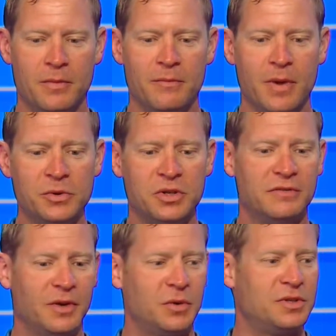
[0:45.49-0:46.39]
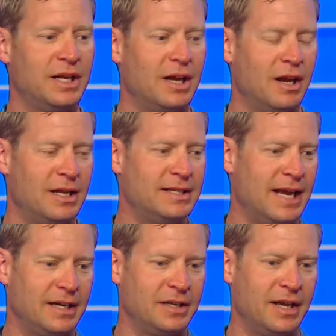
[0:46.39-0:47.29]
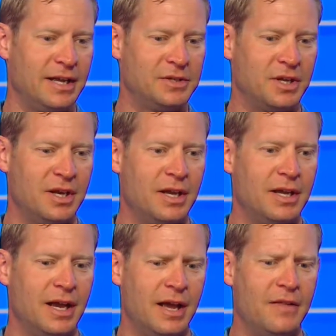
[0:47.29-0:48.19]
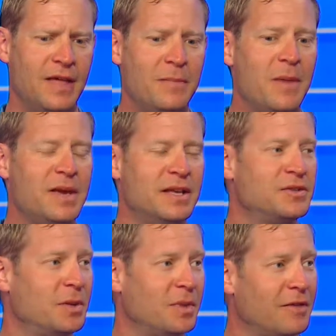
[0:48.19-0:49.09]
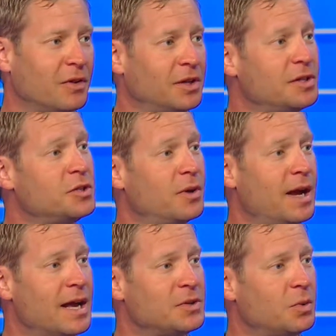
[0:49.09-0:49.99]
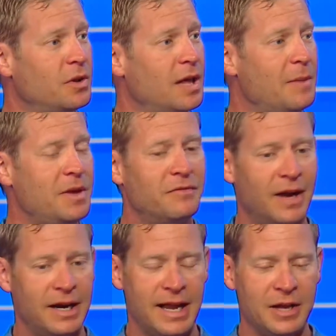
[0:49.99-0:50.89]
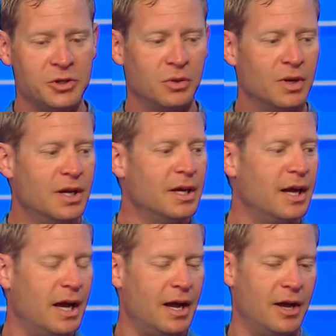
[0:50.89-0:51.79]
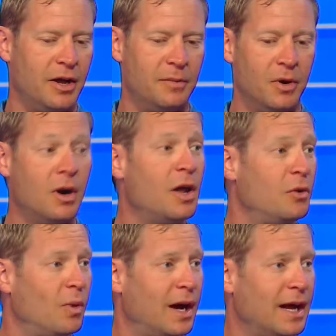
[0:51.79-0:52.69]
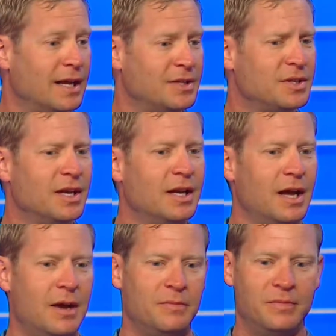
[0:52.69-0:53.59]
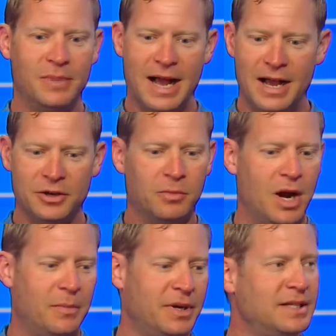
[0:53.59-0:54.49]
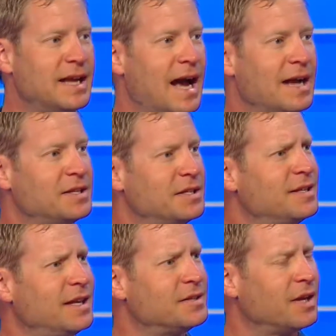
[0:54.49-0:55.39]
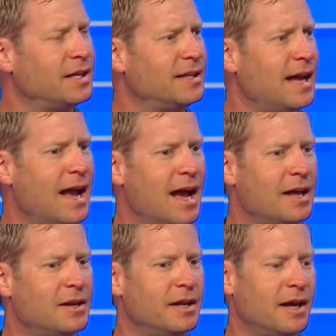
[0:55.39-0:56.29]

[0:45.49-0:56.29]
Most of the folks that contact us, they may be in some level of distress, whether that be financial or otherwise, behind on property taxes, things like that.